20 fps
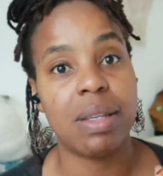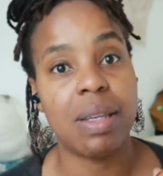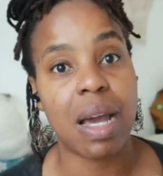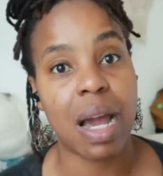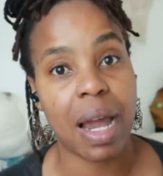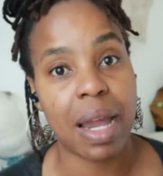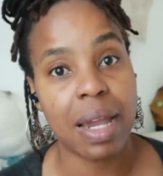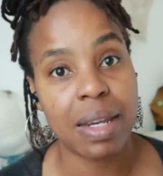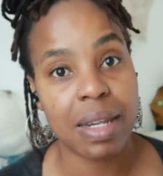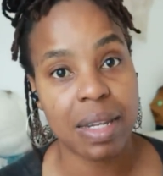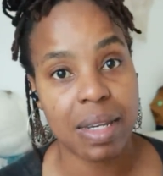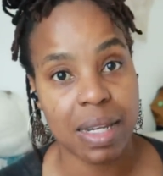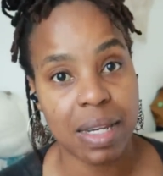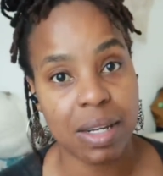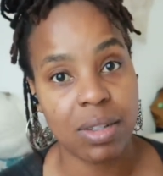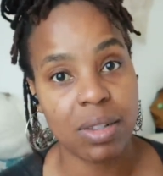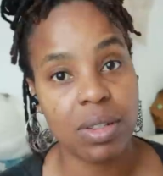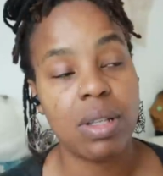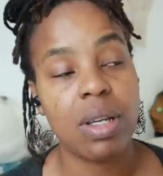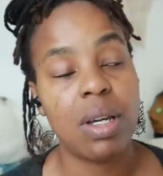9
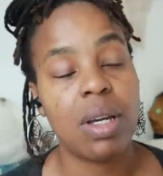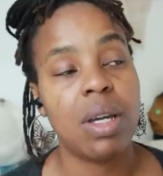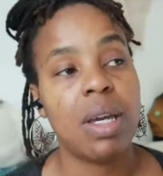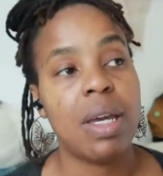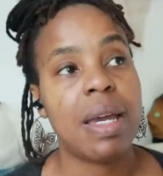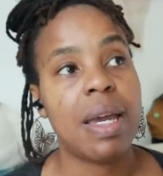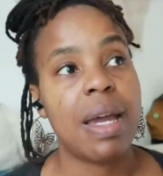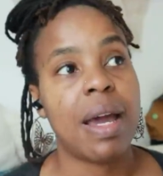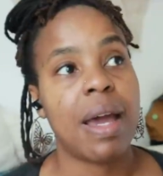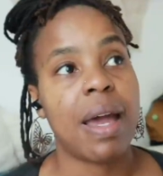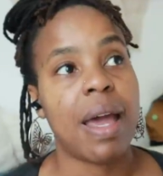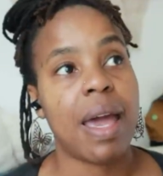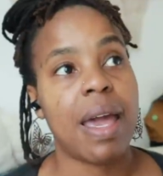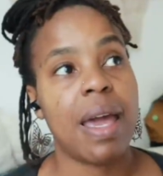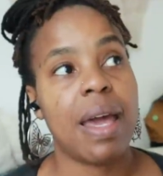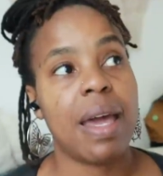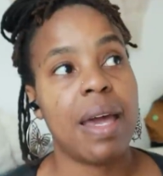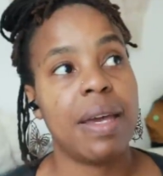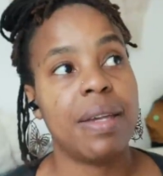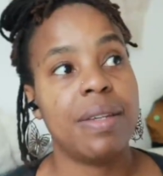needle.
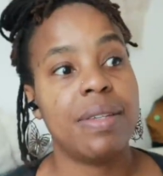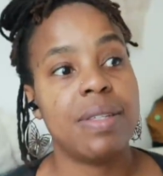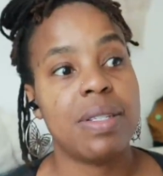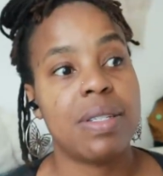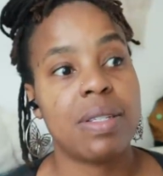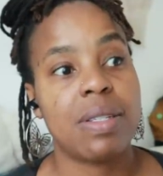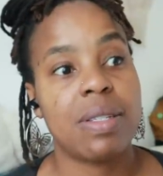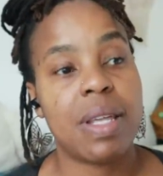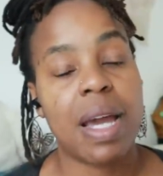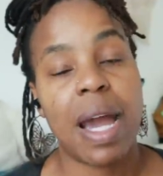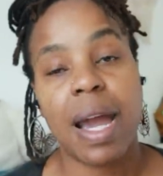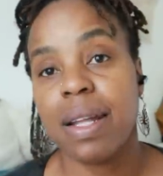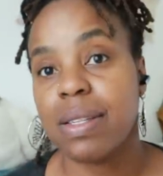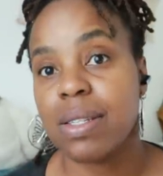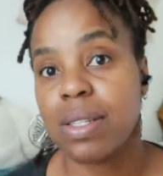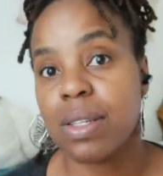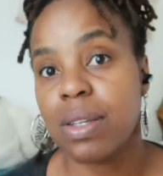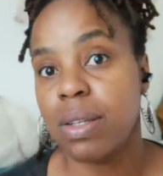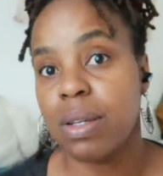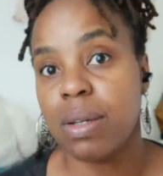And
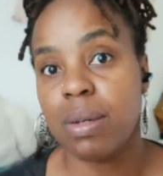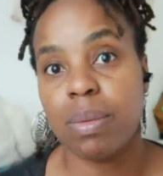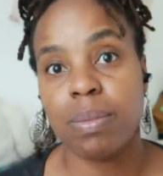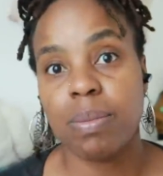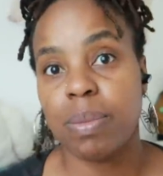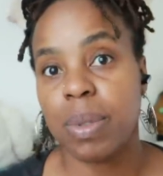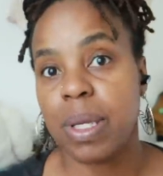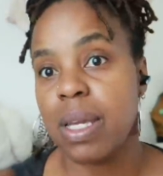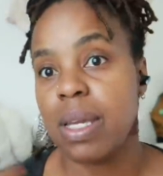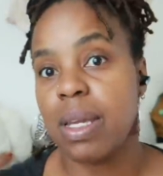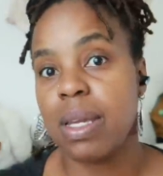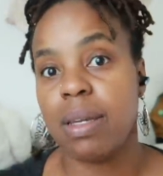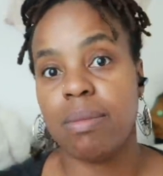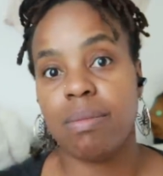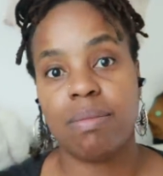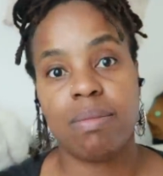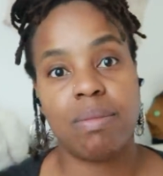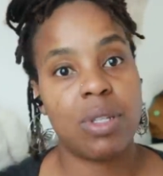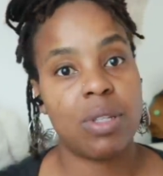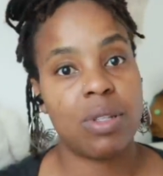that's going to
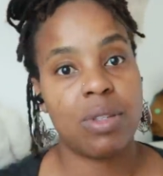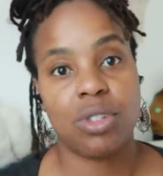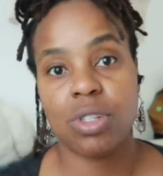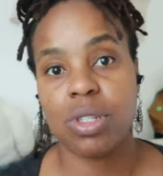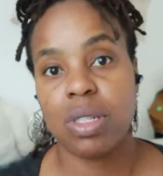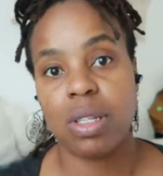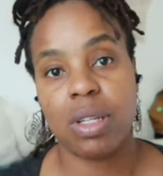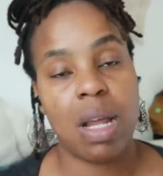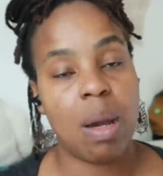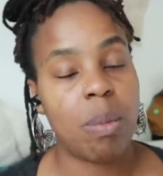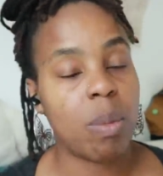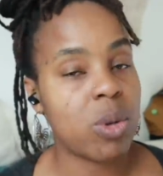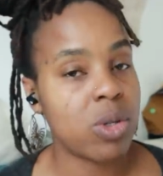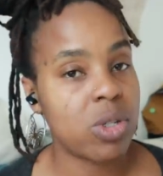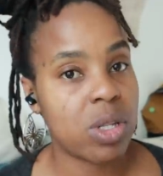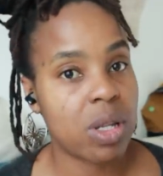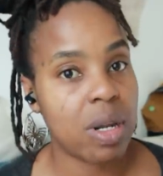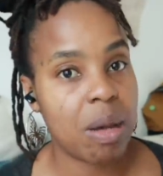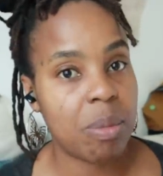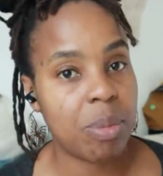be just the
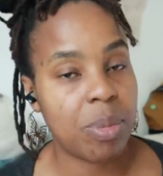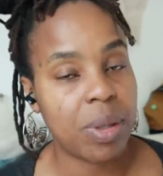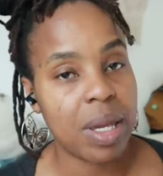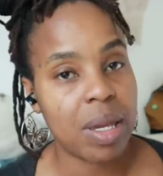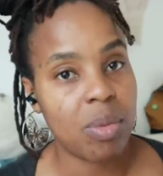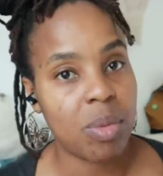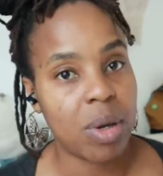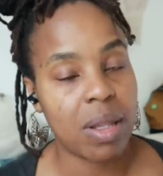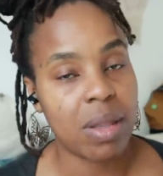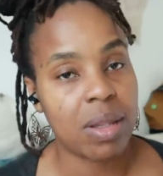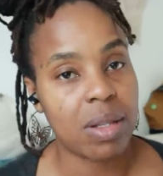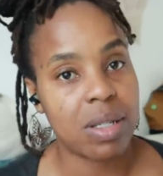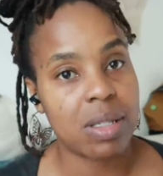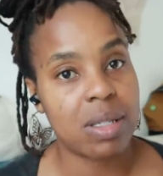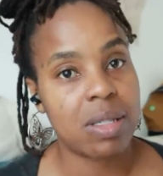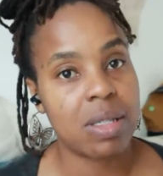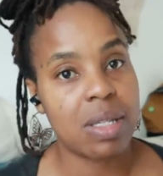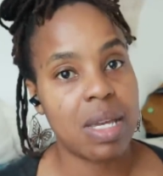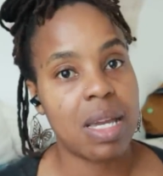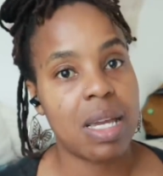numbers that I play with to
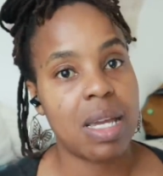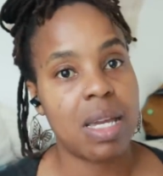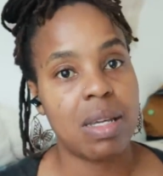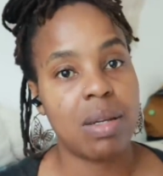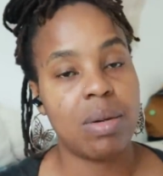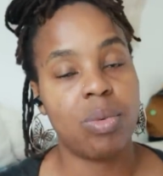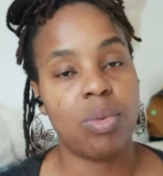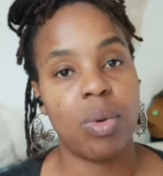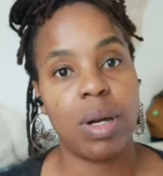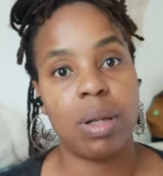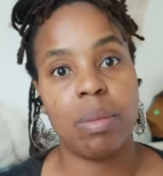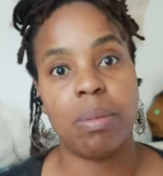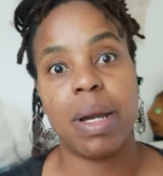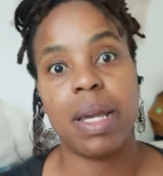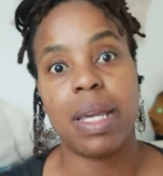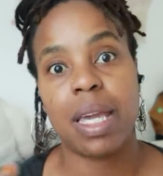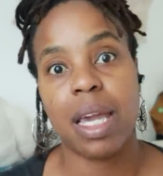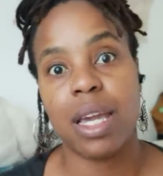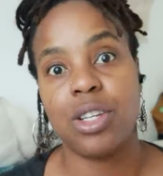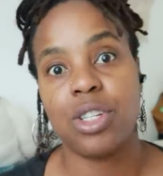see what
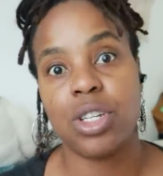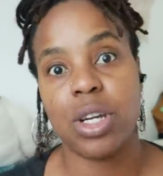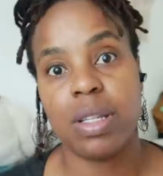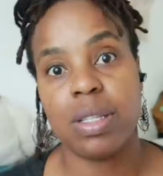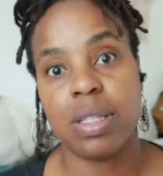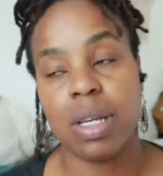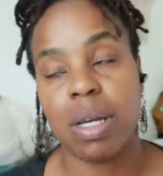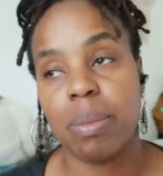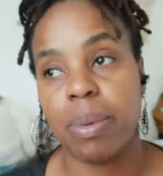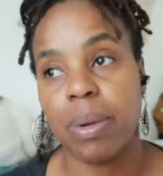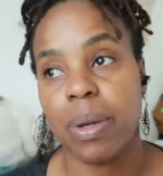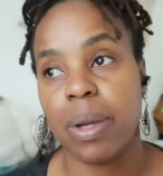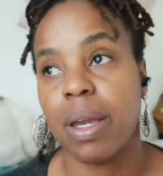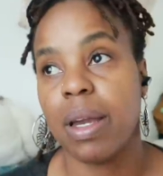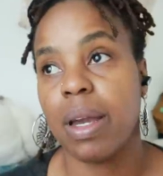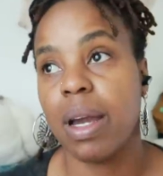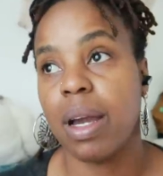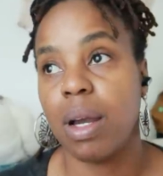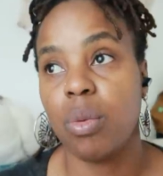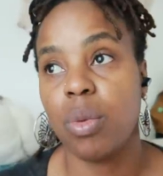my gauge ends up,
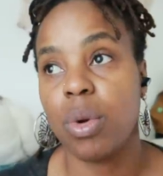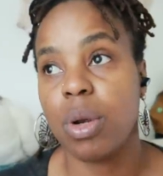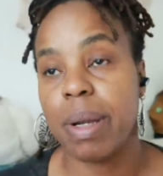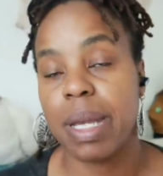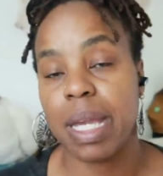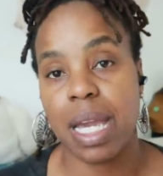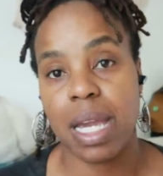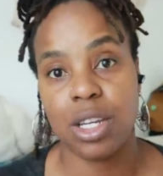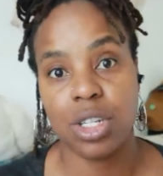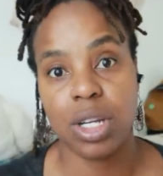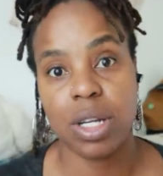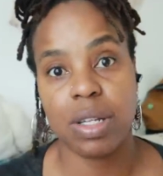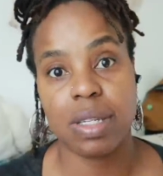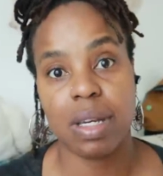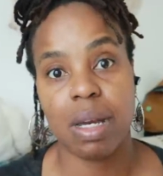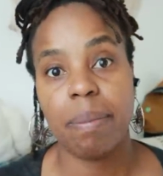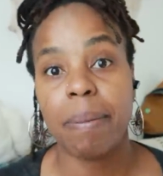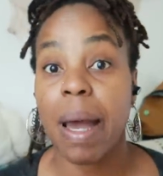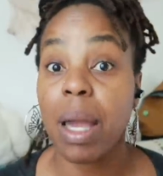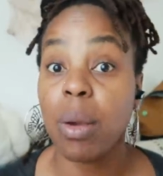where my gauge ends
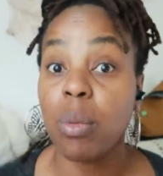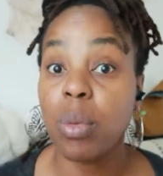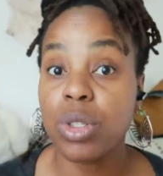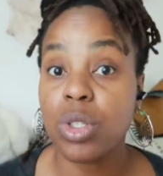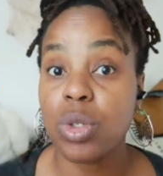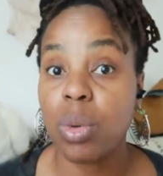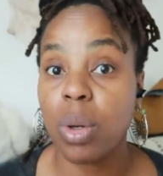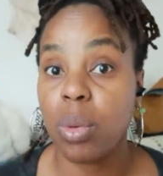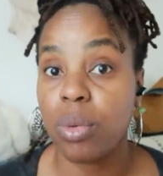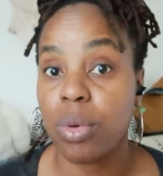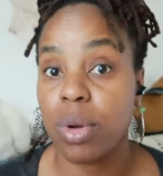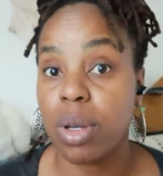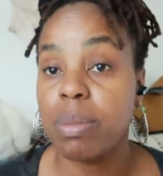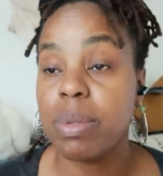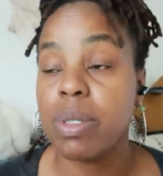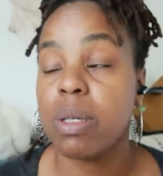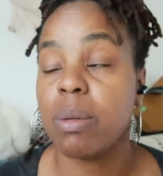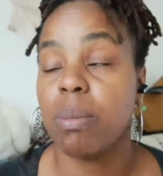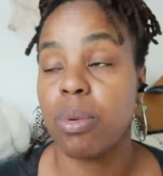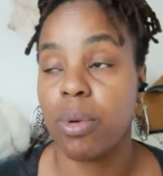up. I will do a
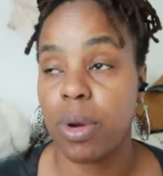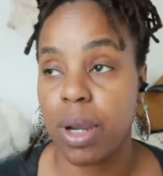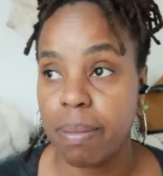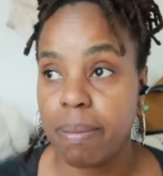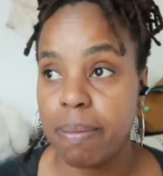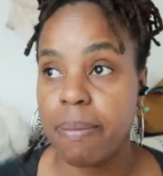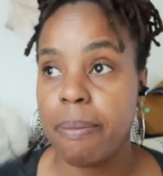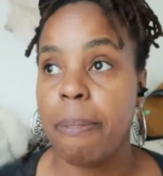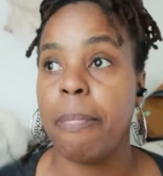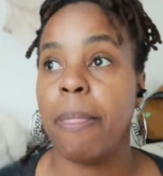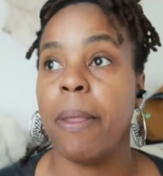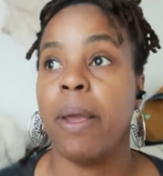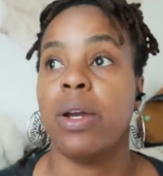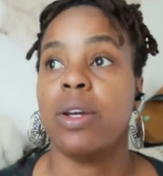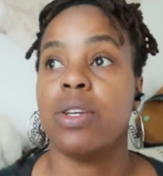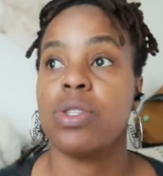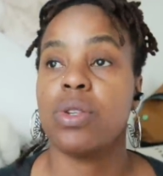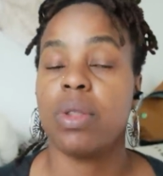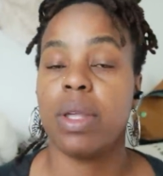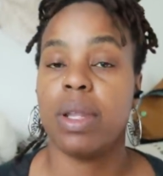ribbed brim
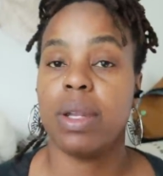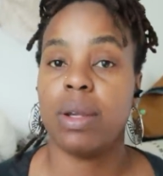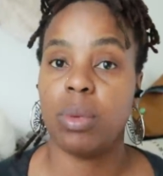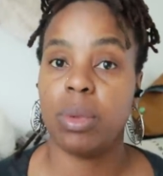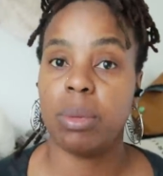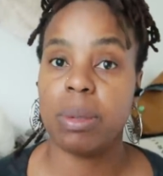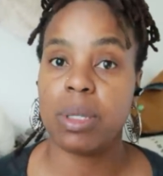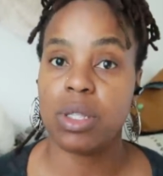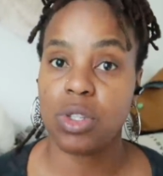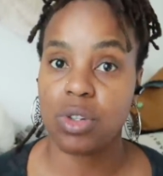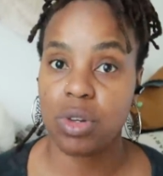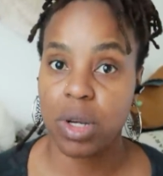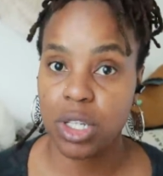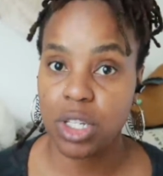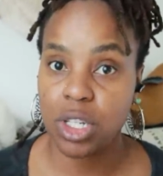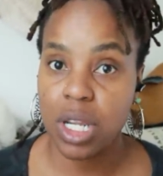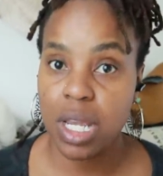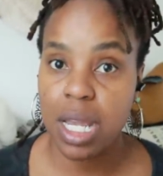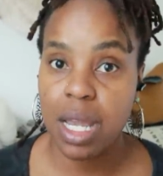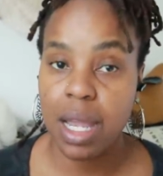so that it will be
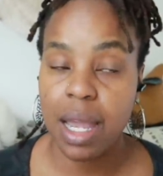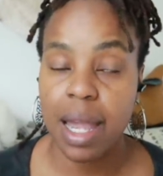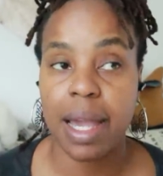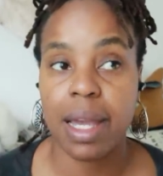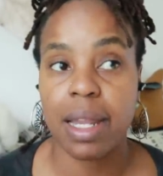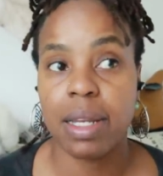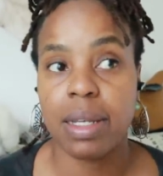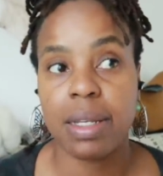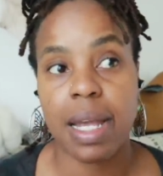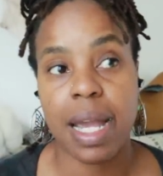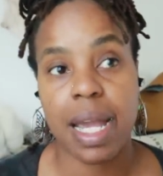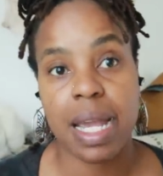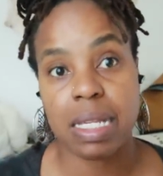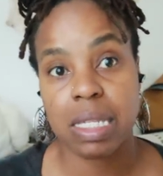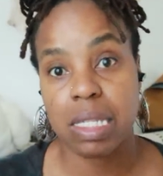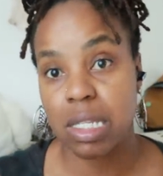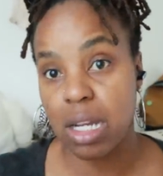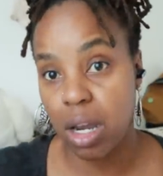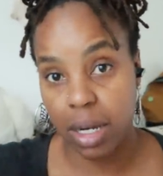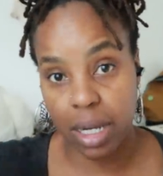stretchy and a
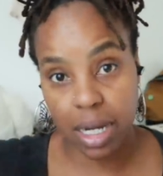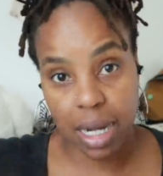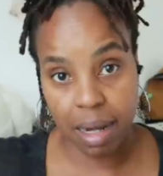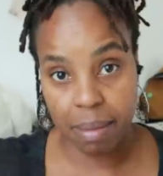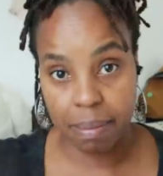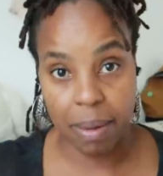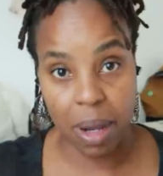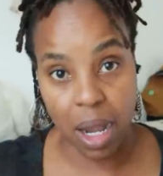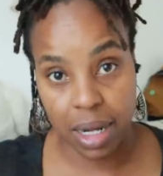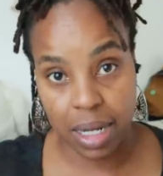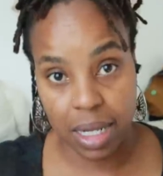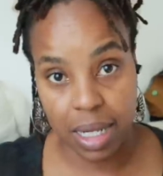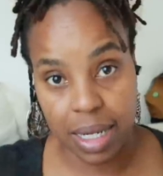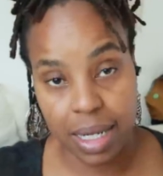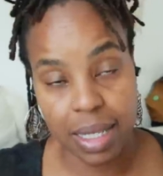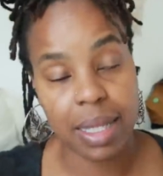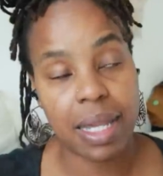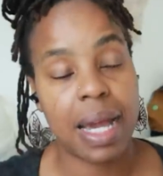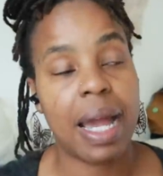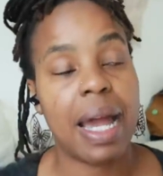stockinette body
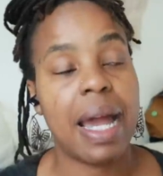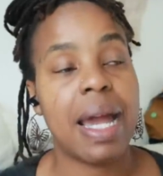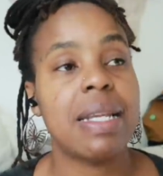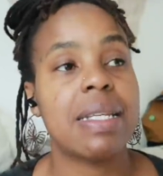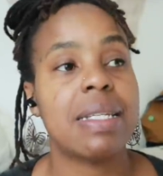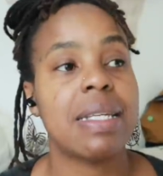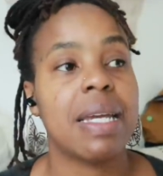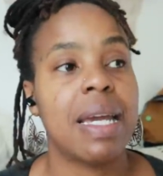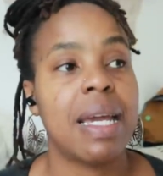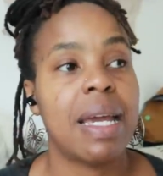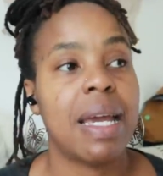in the hat.